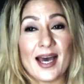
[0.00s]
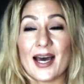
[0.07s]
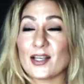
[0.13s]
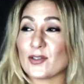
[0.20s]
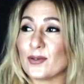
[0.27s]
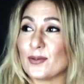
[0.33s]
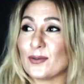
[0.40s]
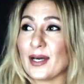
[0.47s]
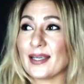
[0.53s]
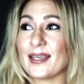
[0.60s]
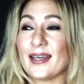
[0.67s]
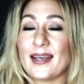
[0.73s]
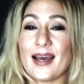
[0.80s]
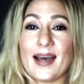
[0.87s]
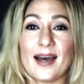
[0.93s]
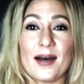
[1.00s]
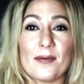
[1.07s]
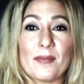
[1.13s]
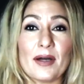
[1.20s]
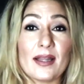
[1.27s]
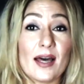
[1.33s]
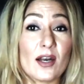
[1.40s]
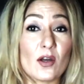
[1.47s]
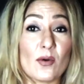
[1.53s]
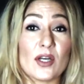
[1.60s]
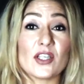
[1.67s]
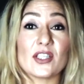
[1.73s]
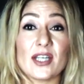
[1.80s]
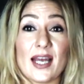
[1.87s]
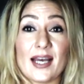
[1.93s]
So I get um, a lot of
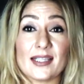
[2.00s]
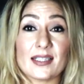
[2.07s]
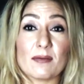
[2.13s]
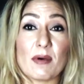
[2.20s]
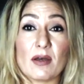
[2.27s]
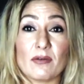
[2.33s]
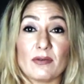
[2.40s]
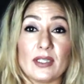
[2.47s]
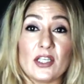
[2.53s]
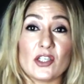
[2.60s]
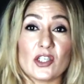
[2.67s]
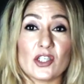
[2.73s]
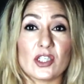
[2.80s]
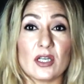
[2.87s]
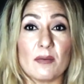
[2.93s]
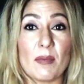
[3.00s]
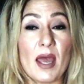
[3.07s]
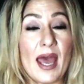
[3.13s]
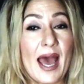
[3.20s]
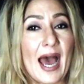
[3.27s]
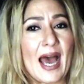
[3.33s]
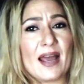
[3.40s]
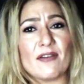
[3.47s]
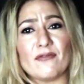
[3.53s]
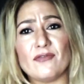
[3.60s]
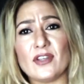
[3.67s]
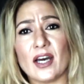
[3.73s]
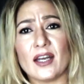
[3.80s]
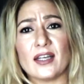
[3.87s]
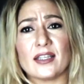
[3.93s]
questions asked about relationship. I've
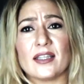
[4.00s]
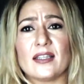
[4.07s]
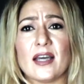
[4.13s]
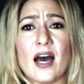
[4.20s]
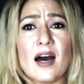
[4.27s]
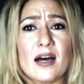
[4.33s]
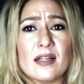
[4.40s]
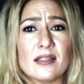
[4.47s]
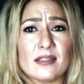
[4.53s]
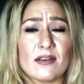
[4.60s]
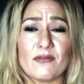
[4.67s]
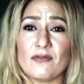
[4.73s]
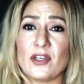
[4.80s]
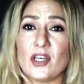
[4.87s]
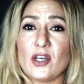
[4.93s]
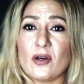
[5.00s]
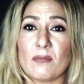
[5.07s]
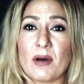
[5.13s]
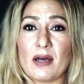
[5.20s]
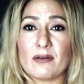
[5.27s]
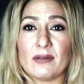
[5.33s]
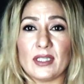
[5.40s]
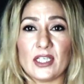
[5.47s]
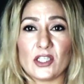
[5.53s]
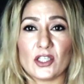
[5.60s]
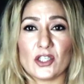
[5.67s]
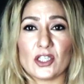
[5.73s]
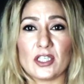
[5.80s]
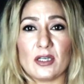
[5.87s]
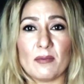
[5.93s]
done a tons of video about
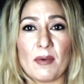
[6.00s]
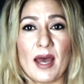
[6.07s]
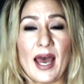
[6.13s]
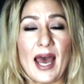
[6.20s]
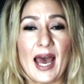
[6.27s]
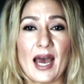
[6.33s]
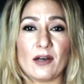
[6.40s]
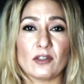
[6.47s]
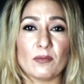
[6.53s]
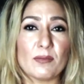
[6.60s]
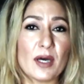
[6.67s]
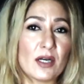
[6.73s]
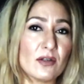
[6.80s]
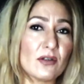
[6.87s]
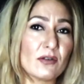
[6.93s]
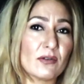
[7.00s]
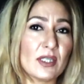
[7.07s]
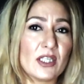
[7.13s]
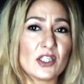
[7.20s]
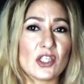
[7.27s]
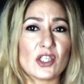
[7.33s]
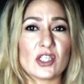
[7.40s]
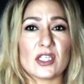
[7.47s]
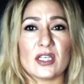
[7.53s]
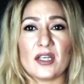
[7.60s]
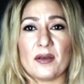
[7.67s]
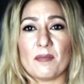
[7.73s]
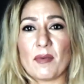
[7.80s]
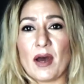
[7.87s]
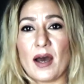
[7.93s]
relationship, how to better your
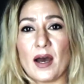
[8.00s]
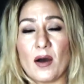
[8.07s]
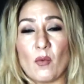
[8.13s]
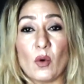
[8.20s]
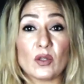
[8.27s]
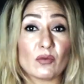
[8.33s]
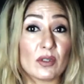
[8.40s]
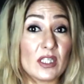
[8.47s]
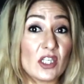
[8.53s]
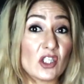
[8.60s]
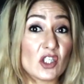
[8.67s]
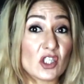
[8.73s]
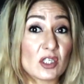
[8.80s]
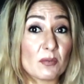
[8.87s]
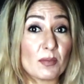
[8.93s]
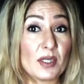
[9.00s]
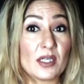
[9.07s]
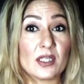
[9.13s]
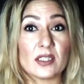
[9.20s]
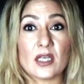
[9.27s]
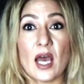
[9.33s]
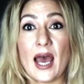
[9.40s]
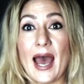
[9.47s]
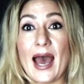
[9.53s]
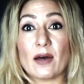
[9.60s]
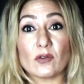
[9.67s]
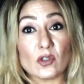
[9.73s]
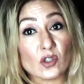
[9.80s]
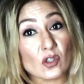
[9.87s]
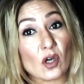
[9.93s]
relationship, uh, what relationship is, how
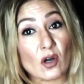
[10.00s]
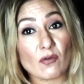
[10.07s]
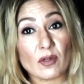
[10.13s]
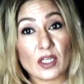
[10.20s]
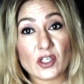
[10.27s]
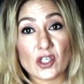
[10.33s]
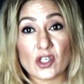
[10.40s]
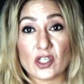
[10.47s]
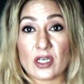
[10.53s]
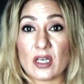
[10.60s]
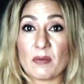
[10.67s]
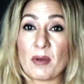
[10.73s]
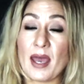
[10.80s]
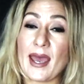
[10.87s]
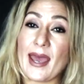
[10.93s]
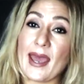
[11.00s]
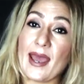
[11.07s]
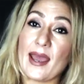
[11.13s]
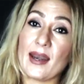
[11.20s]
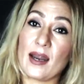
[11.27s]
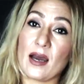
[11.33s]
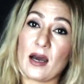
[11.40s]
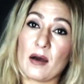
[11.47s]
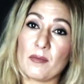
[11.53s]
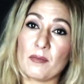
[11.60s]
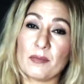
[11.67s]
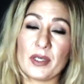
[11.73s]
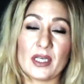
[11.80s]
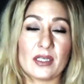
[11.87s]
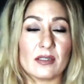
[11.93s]
to start a relationship, and um,
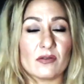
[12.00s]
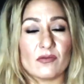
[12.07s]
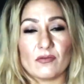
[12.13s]
because